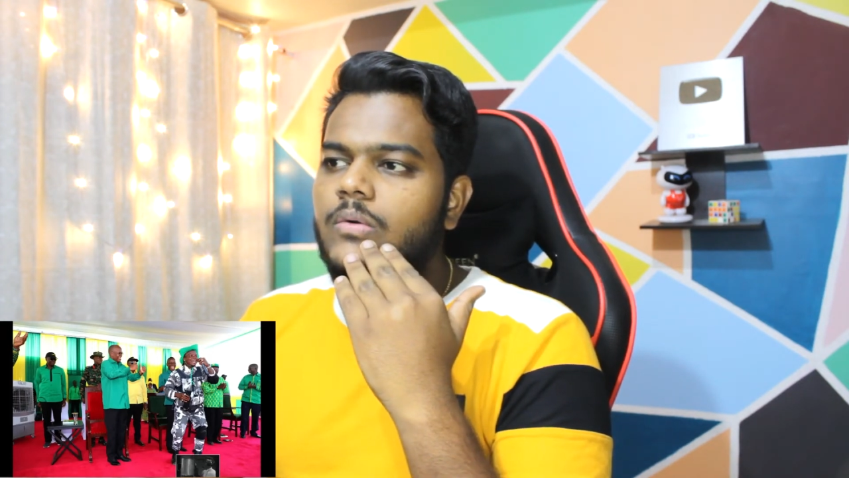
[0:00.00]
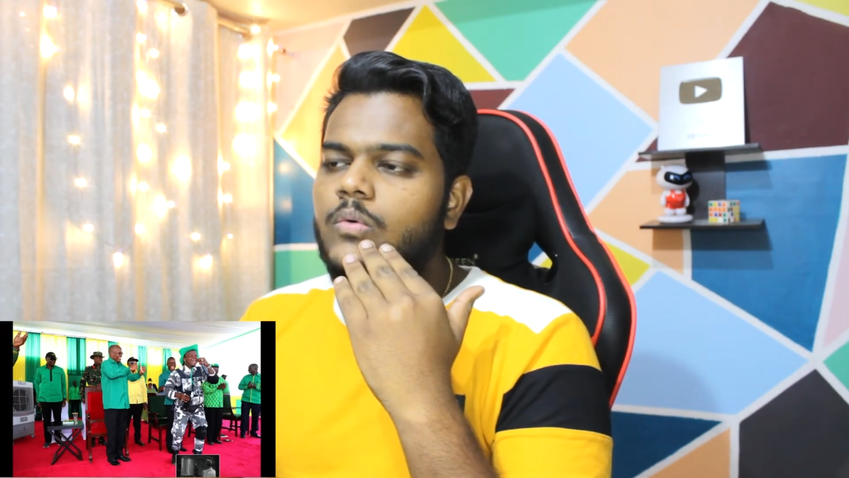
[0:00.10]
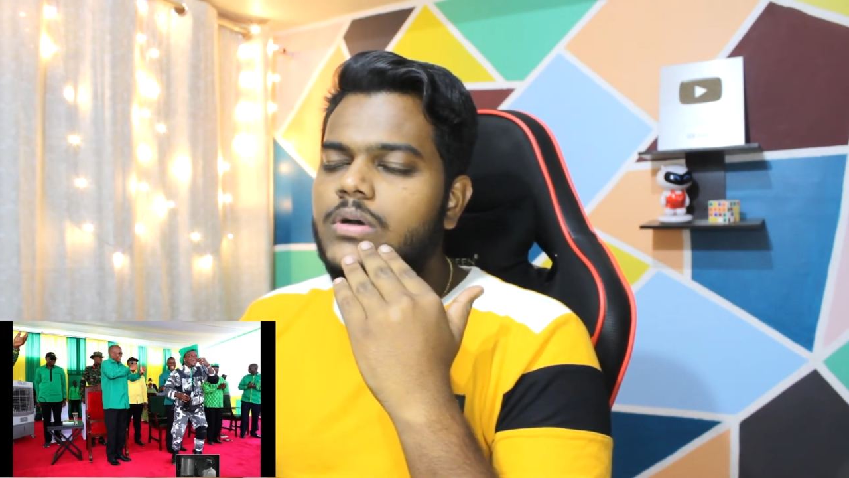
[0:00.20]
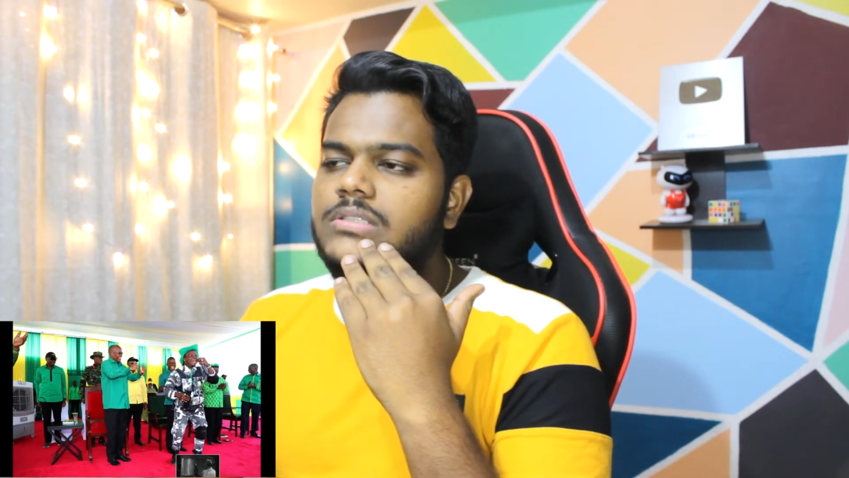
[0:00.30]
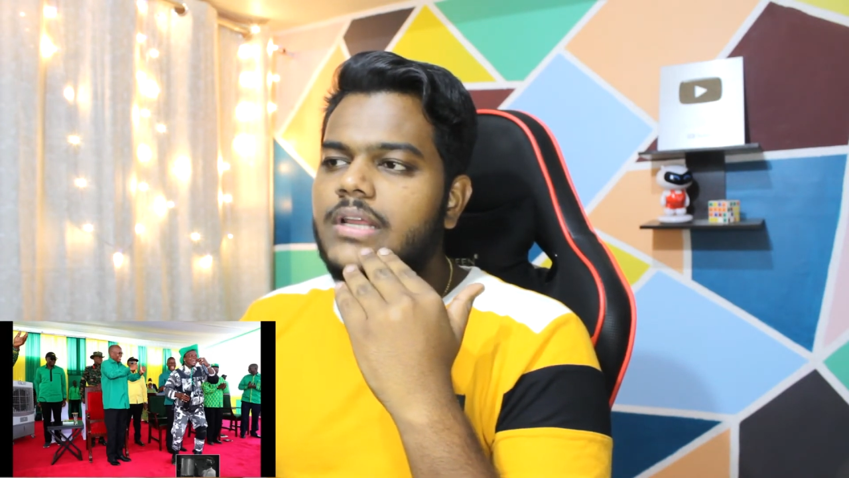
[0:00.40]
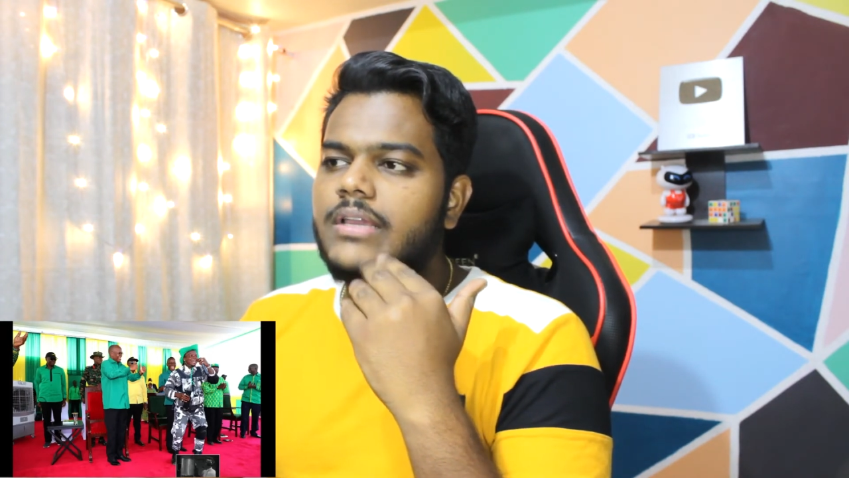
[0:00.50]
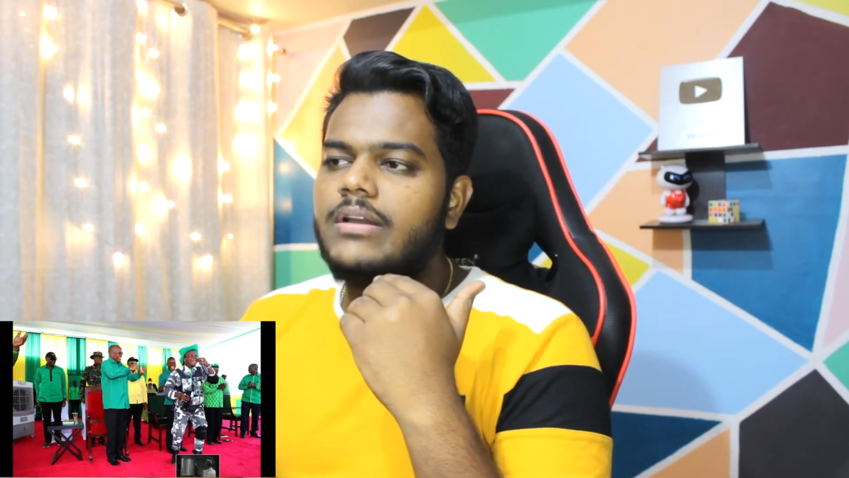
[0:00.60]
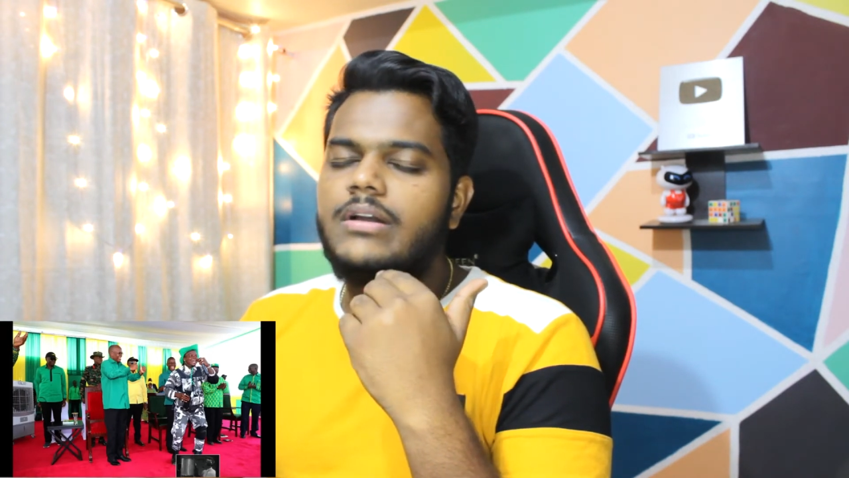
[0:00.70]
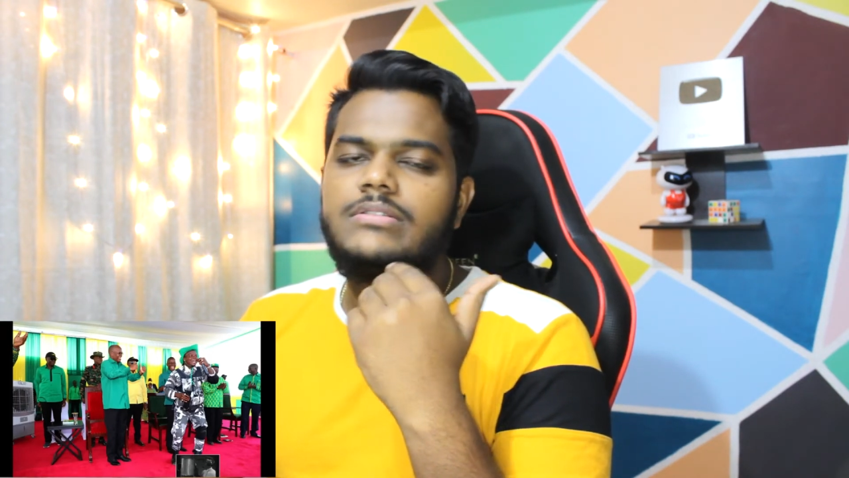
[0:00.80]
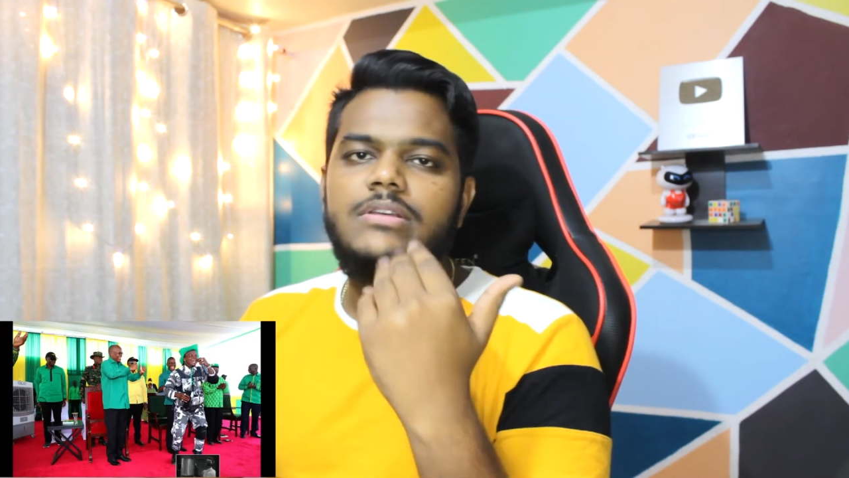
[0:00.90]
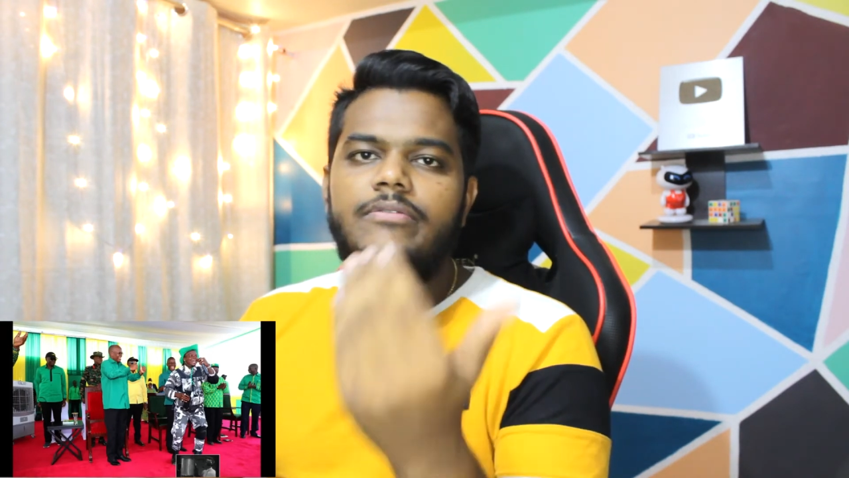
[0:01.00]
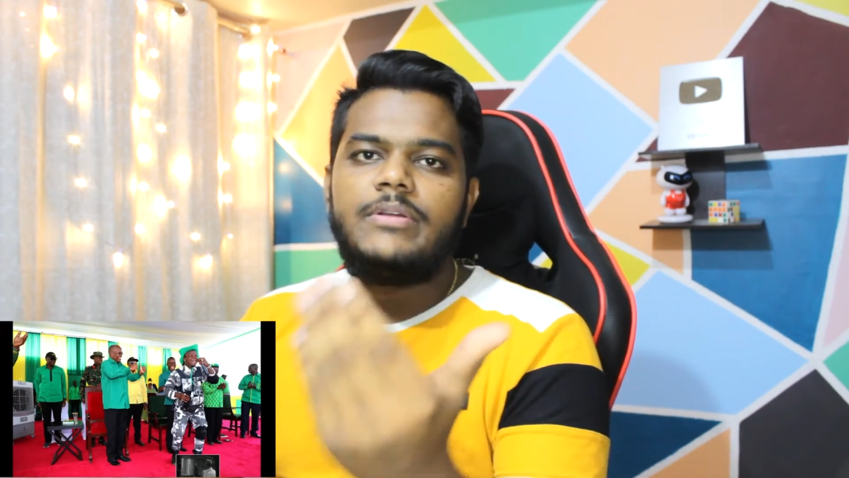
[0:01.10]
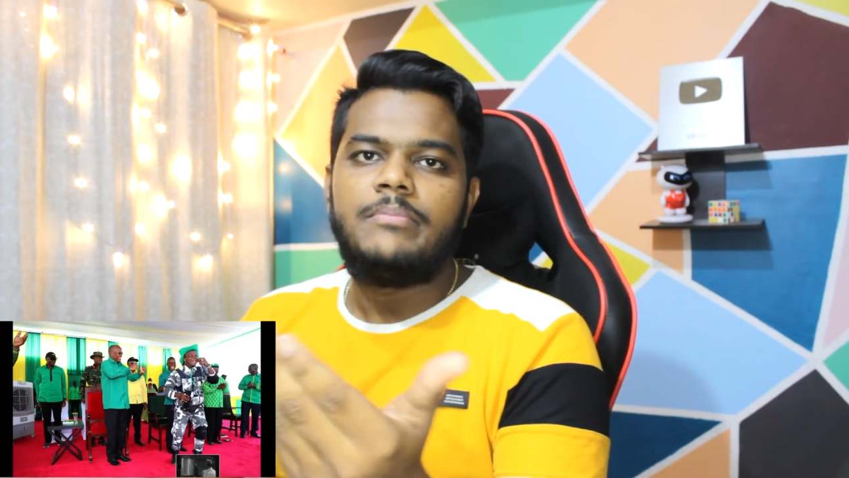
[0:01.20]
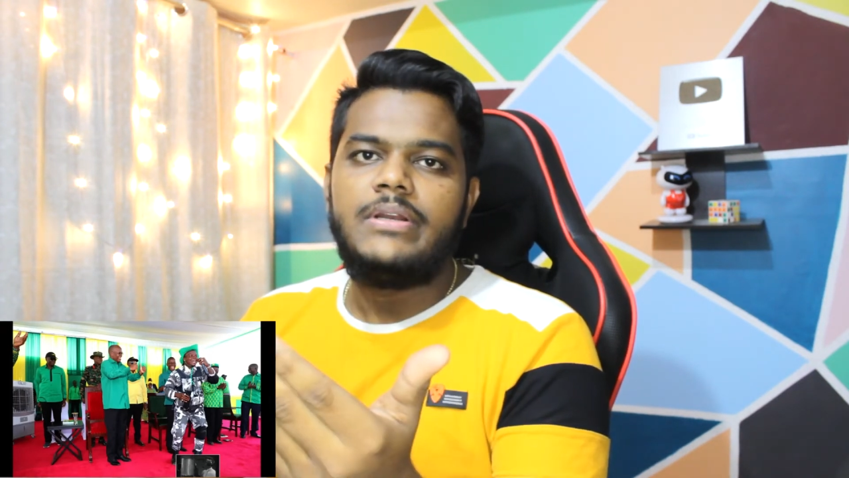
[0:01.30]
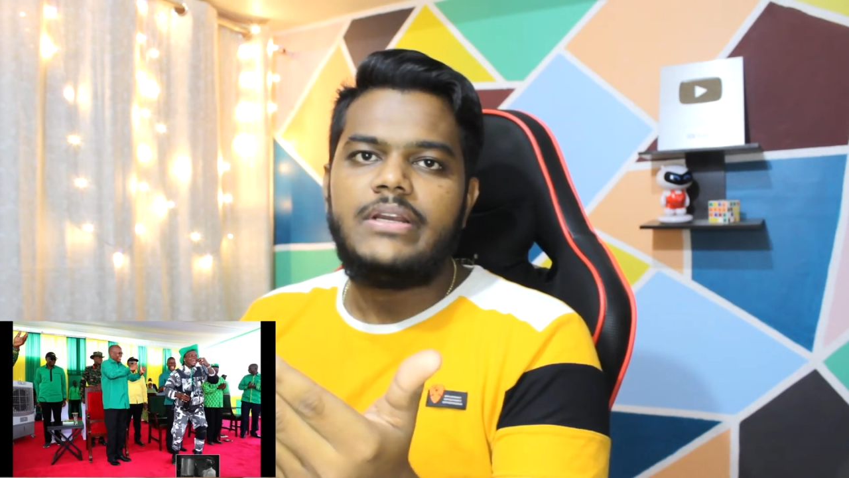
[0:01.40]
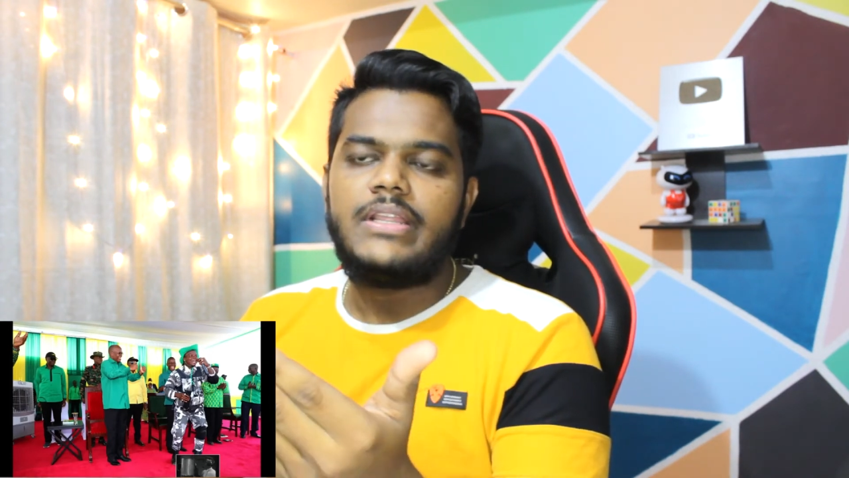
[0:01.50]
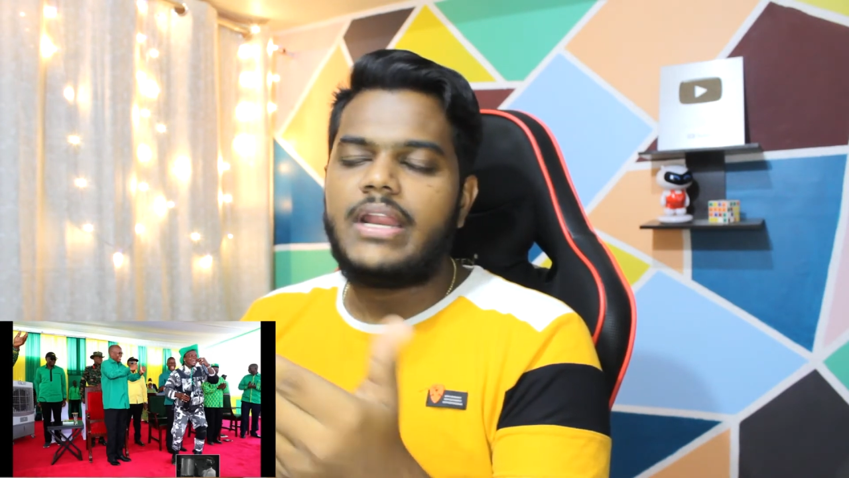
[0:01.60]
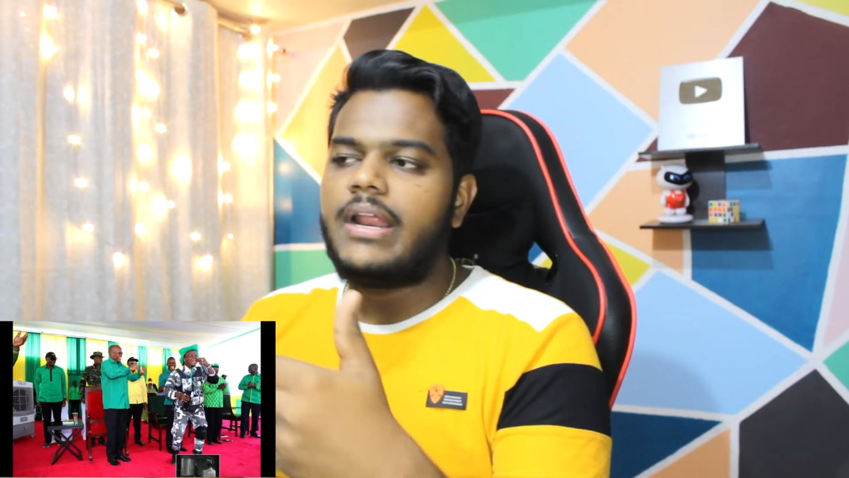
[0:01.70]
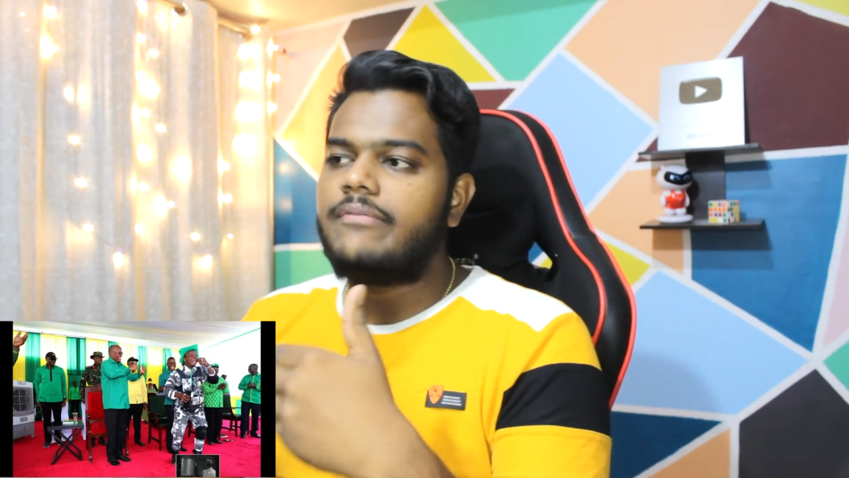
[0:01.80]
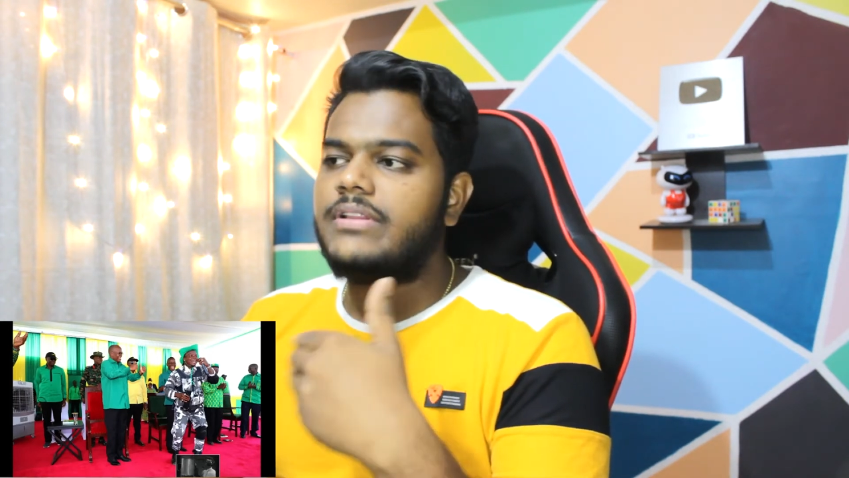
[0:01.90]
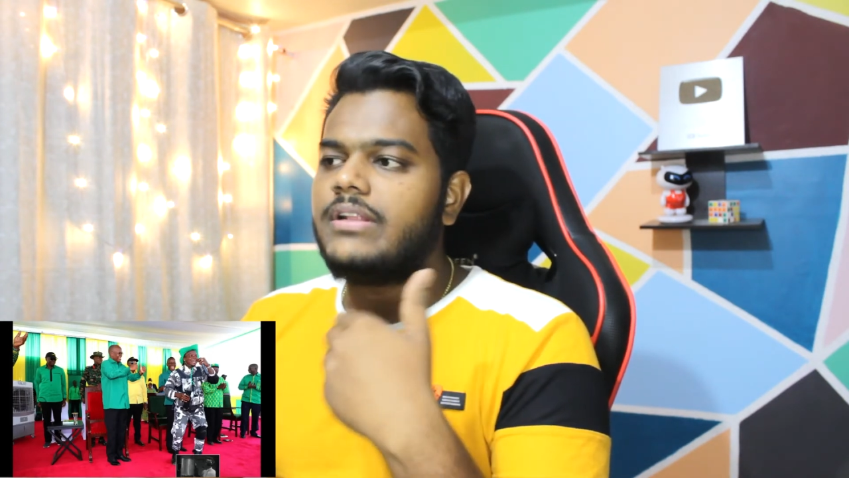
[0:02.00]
was like uh, served in military and after